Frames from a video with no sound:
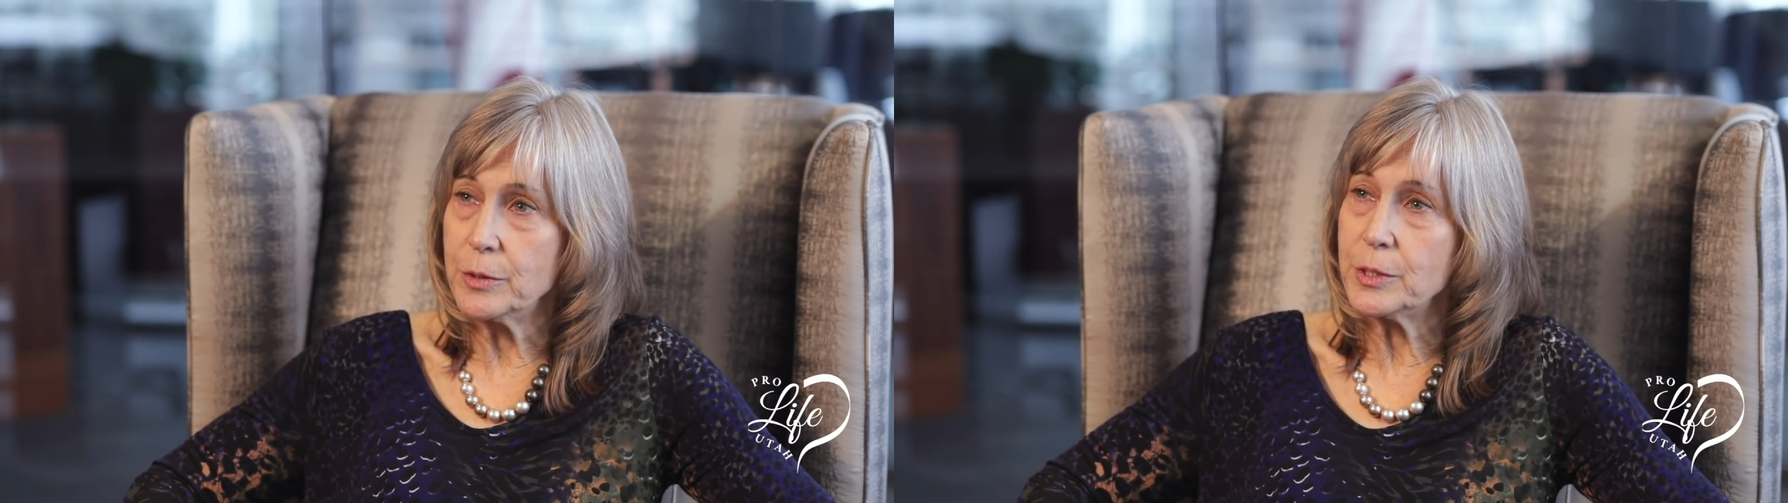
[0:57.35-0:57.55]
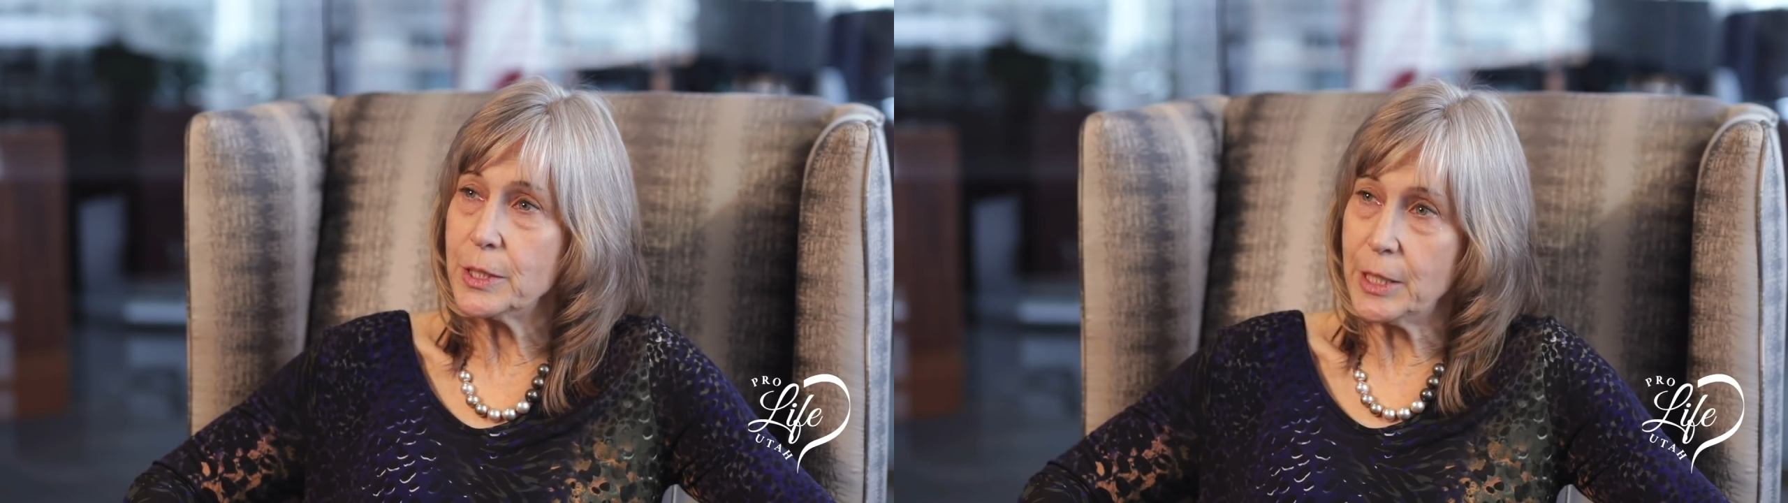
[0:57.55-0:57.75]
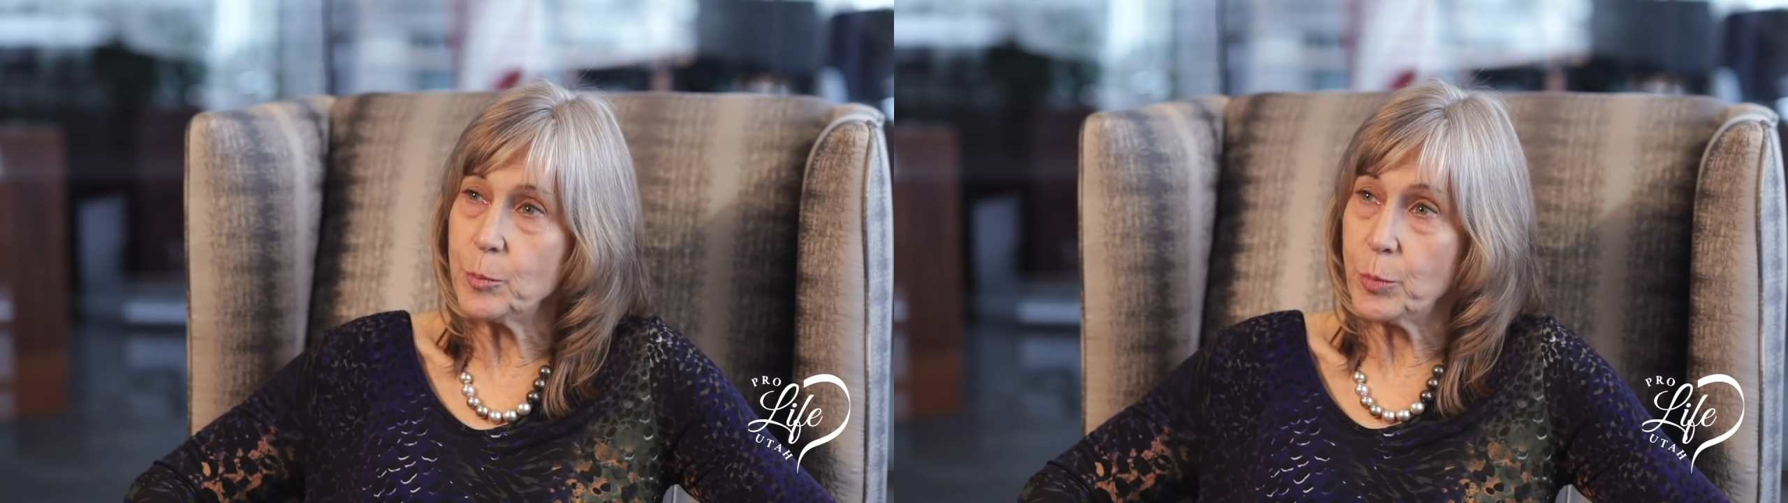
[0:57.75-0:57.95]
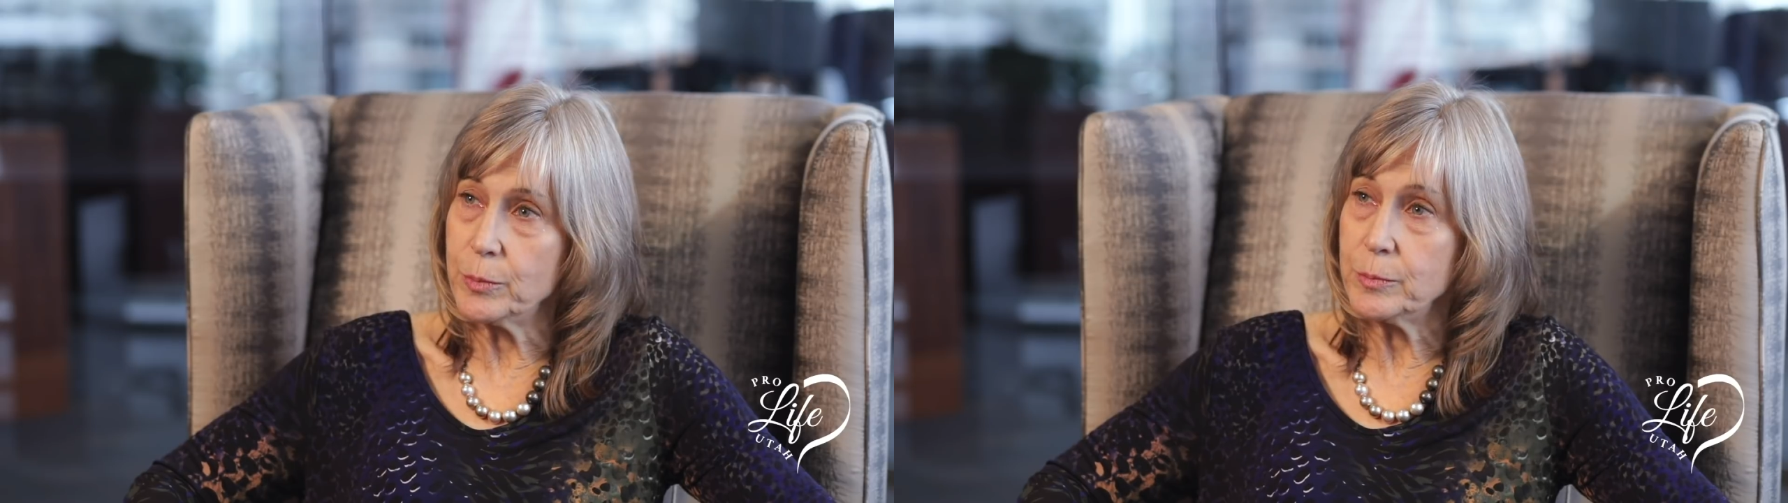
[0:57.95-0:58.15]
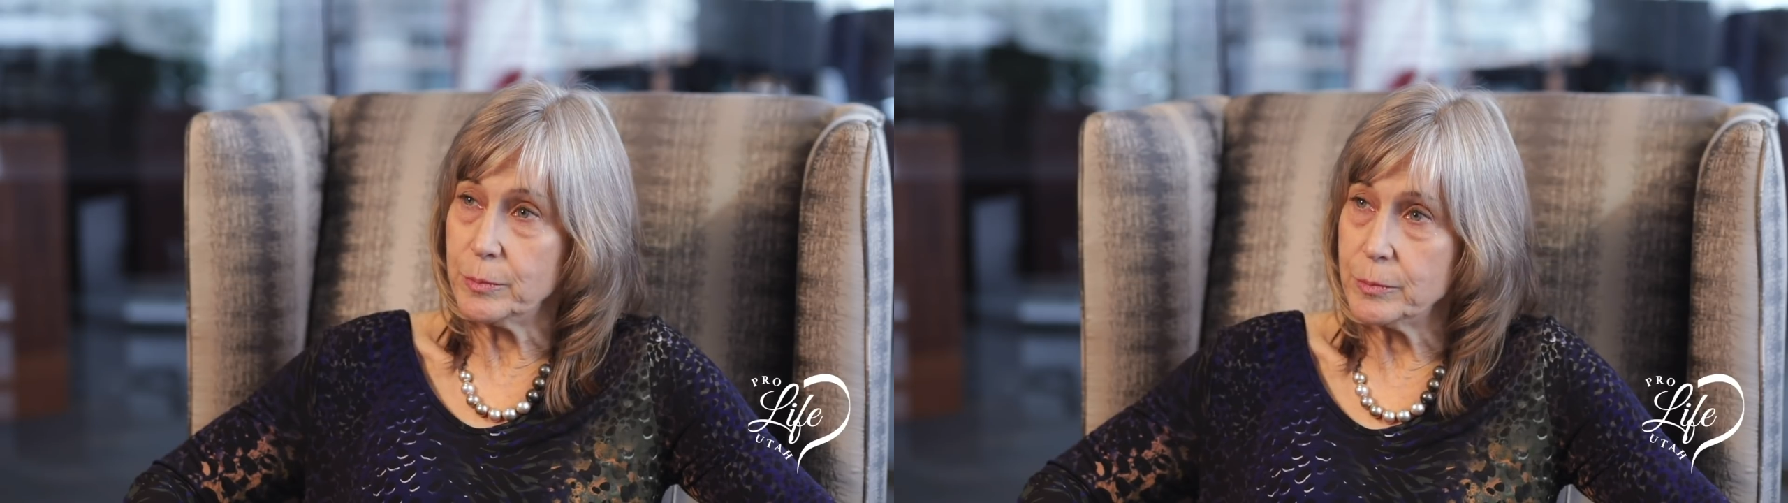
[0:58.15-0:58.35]
to
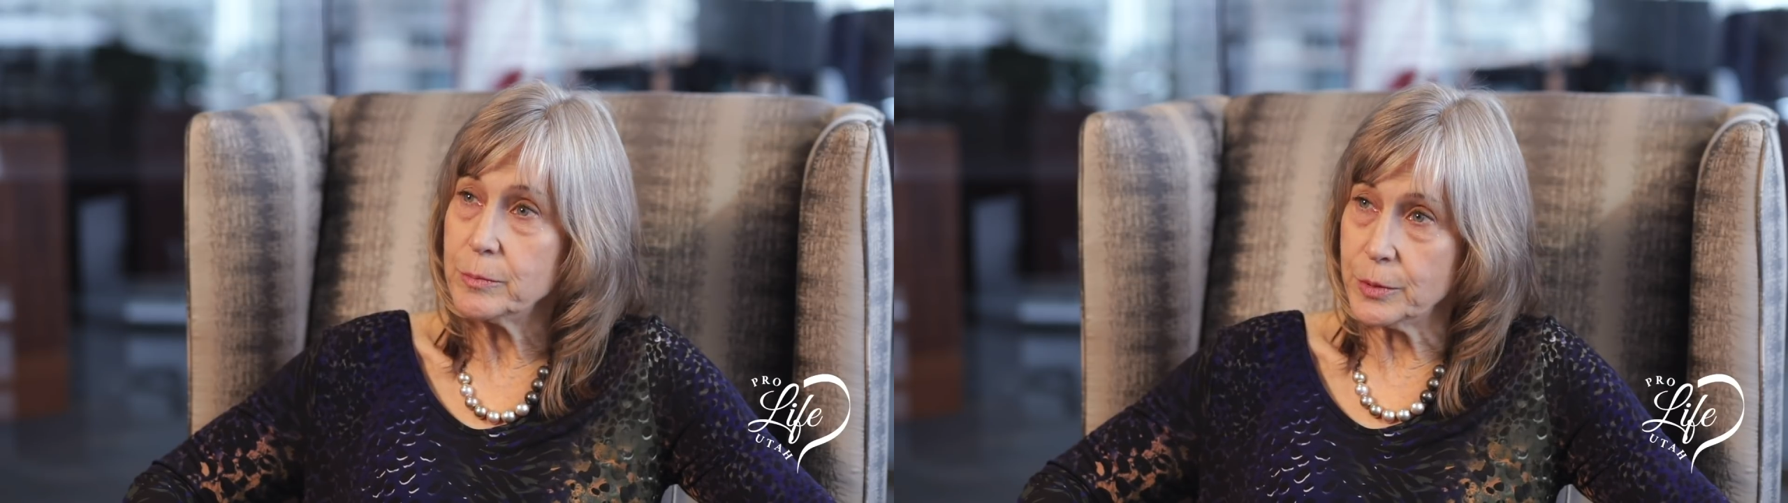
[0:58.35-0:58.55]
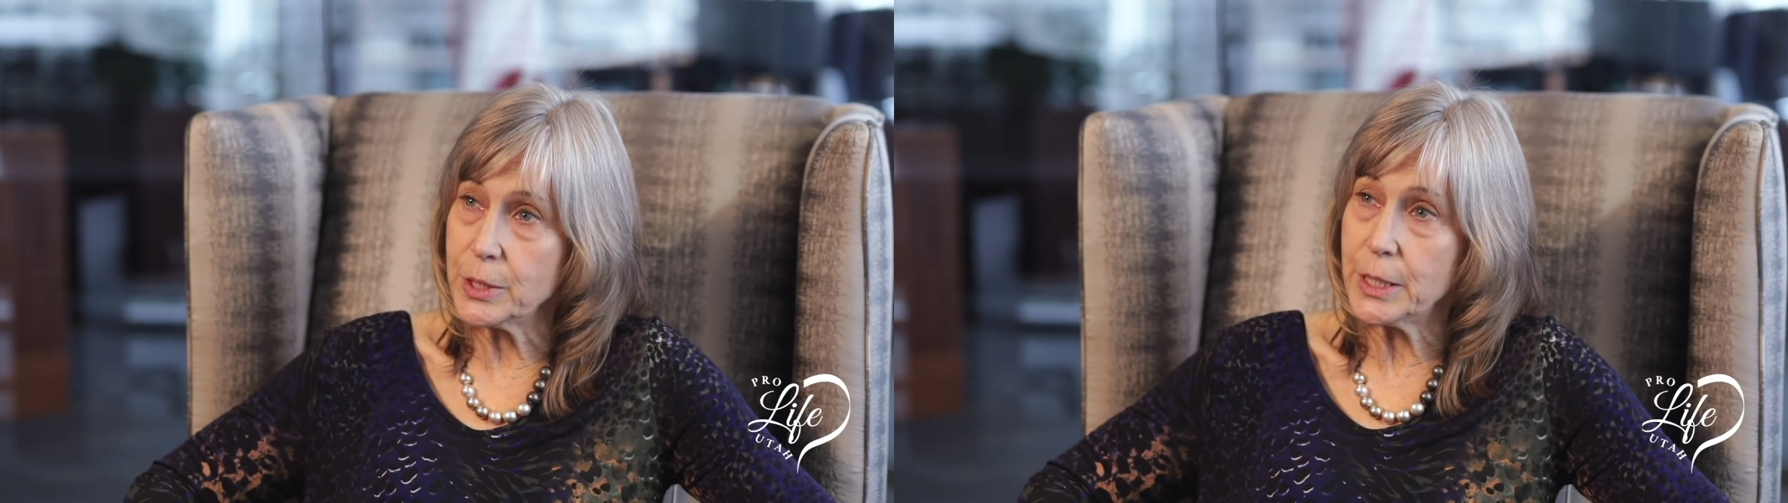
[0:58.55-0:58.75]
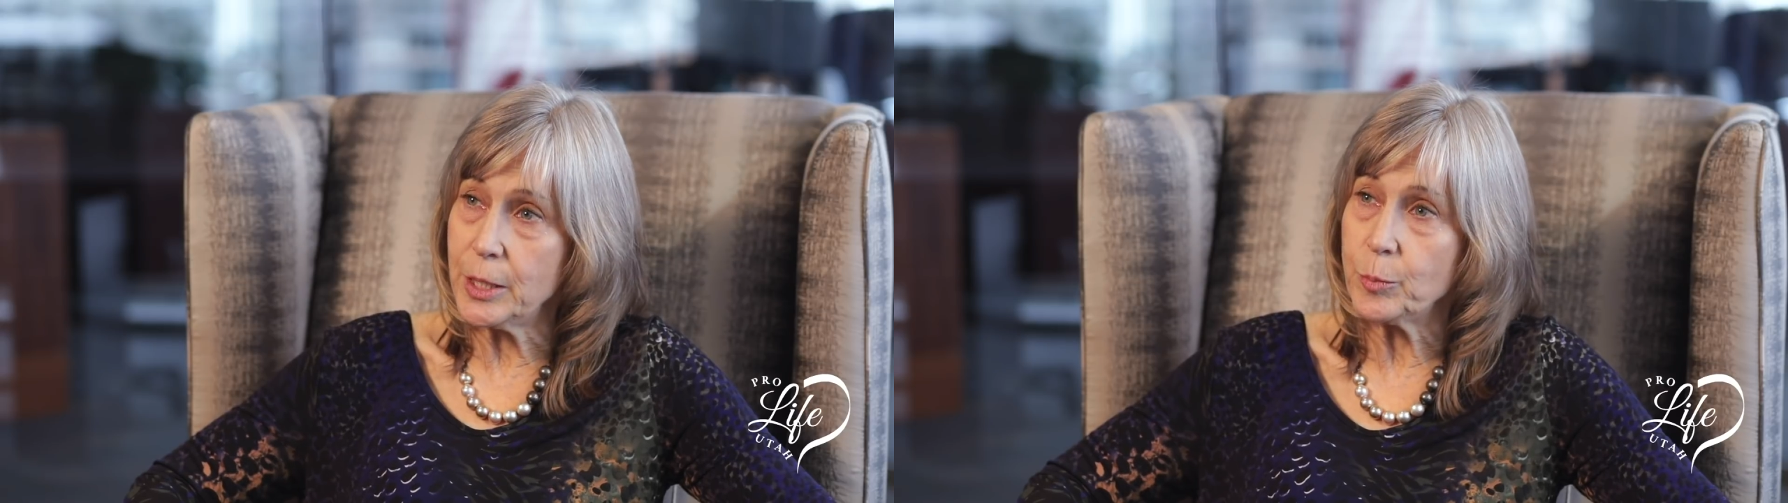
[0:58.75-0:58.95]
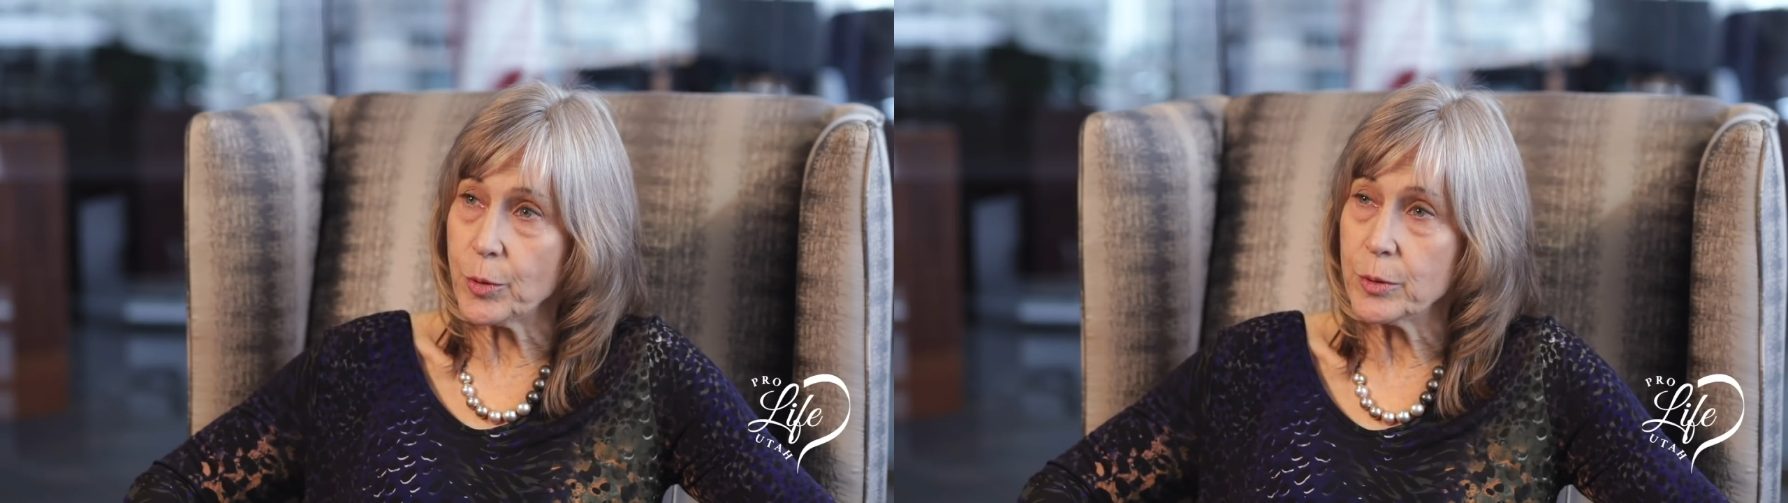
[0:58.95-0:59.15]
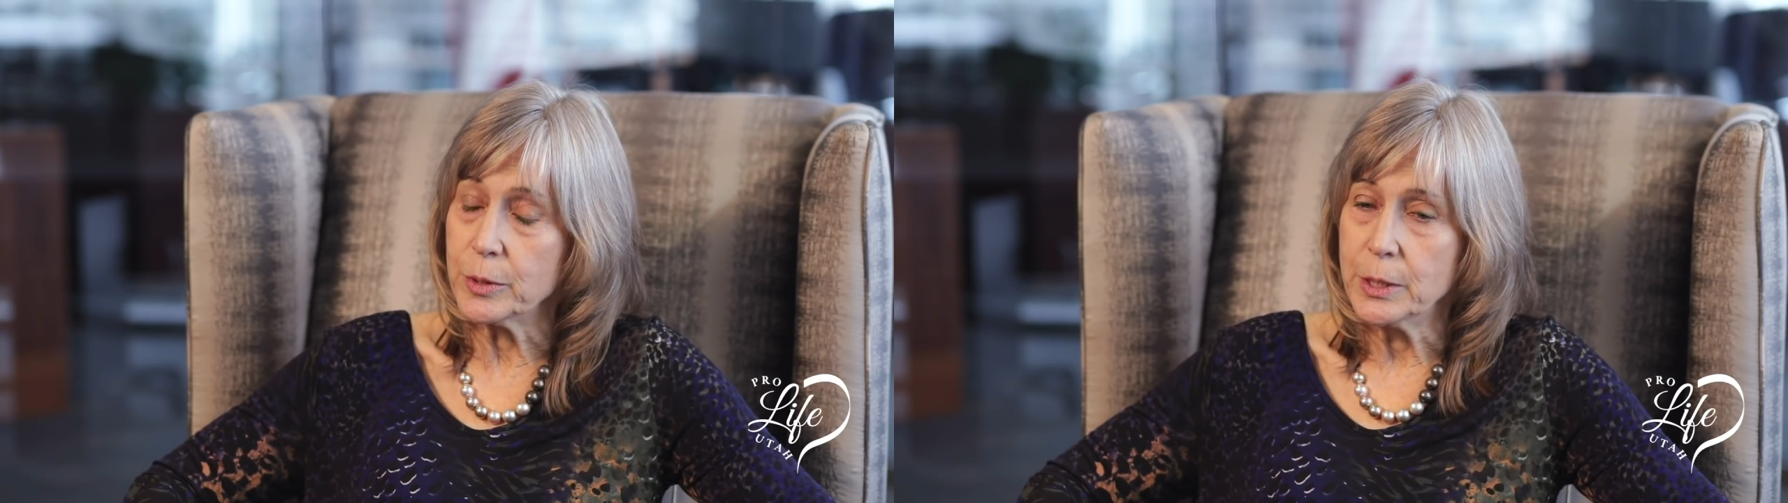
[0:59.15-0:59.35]
keep
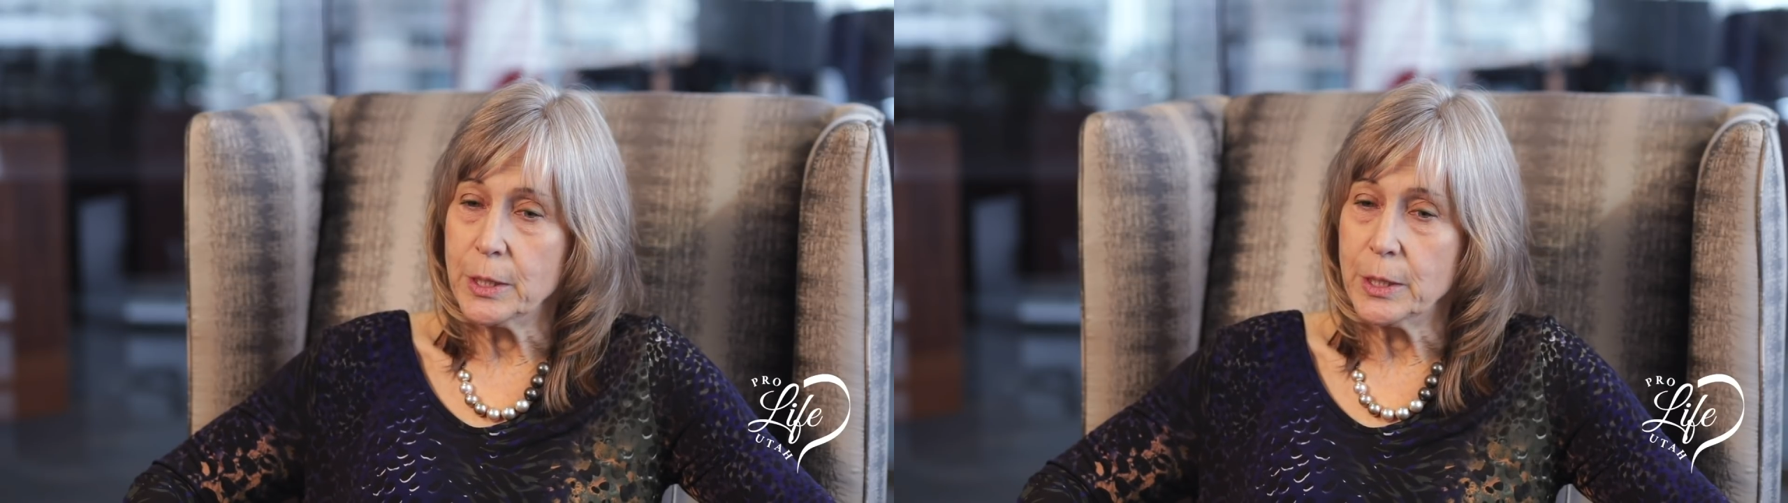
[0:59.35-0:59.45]
her.